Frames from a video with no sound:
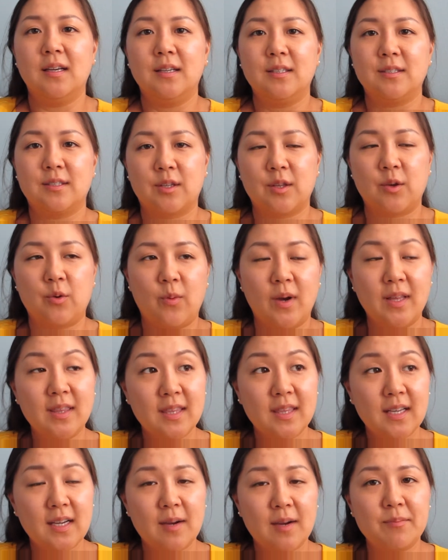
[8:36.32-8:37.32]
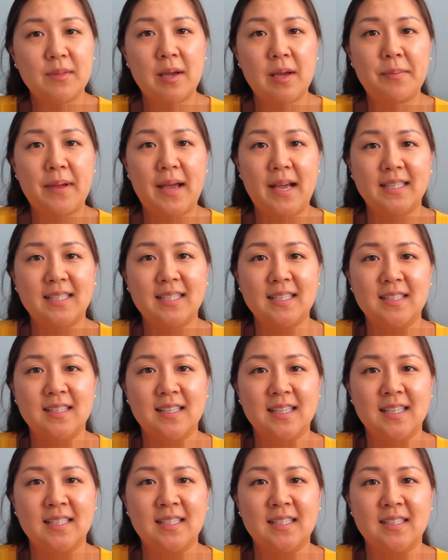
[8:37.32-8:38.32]
So the one thing I'm not packing
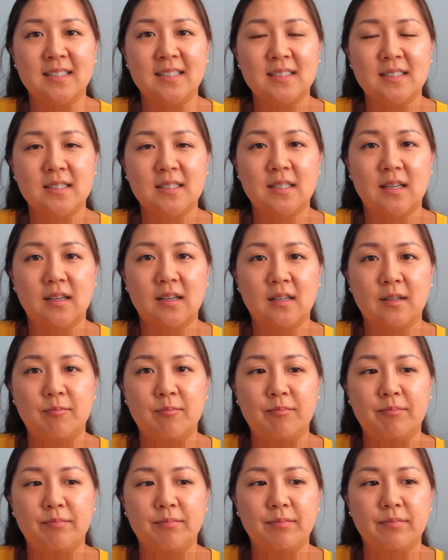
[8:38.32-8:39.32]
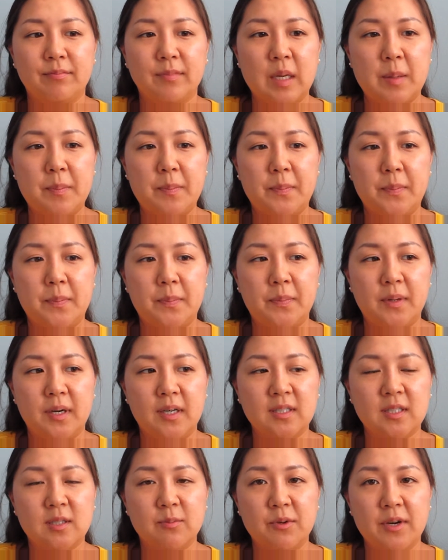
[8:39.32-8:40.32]
is
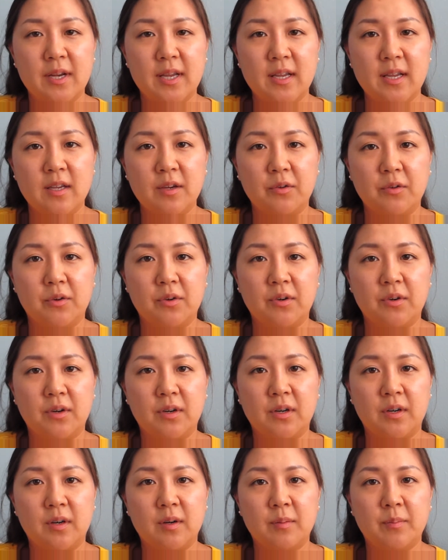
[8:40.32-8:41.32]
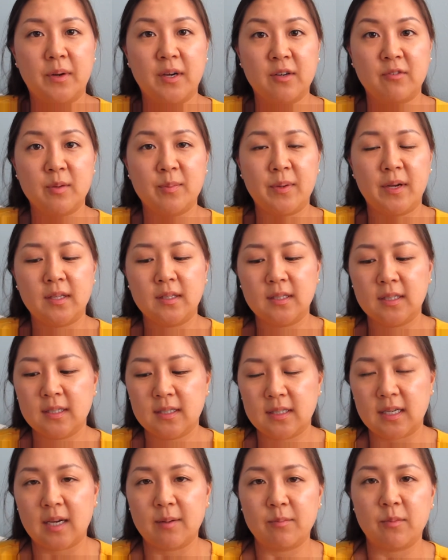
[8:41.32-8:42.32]
bug spray or bug
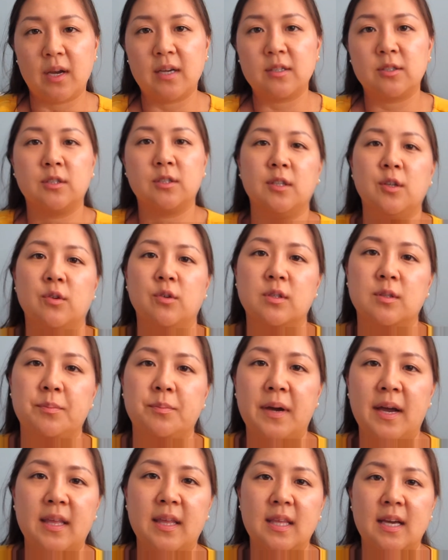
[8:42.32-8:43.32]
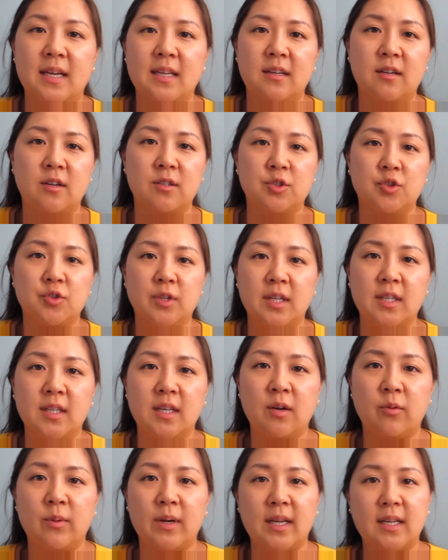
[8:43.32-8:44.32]
repellent. I'm actually going to buy that in
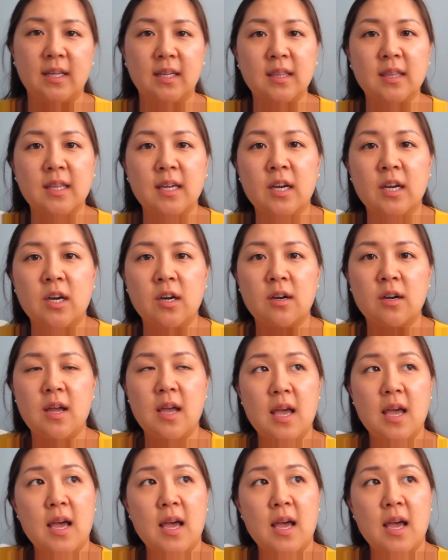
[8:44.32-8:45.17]
Australia when I get there.